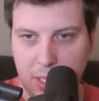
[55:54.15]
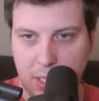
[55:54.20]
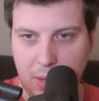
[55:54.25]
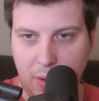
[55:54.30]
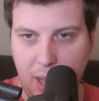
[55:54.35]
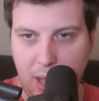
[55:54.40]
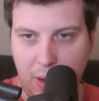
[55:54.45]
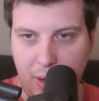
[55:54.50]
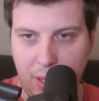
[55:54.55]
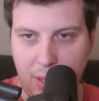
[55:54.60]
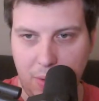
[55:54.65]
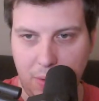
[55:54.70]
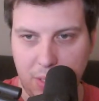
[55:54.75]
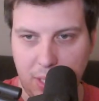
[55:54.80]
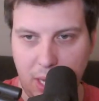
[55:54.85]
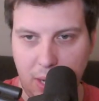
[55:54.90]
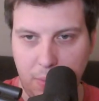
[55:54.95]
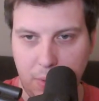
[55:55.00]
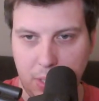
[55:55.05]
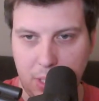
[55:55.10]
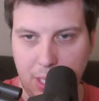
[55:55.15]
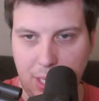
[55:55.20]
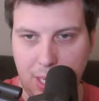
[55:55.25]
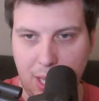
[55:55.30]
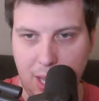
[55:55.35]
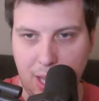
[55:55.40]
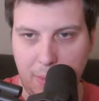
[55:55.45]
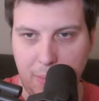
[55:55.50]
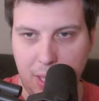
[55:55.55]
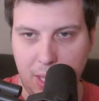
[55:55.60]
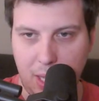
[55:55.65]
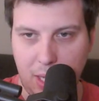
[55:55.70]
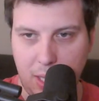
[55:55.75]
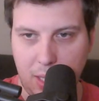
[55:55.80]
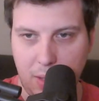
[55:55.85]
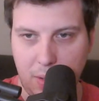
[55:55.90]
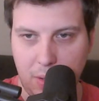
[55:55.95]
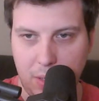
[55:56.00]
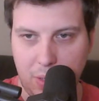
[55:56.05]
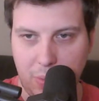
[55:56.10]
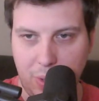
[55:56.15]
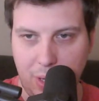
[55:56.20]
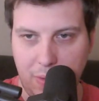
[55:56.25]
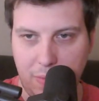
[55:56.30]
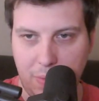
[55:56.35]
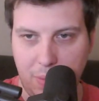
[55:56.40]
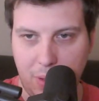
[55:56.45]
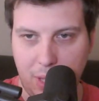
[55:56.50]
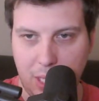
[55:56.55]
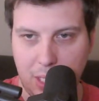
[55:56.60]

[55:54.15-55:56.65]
So how can you say it was the economy that killed in 24?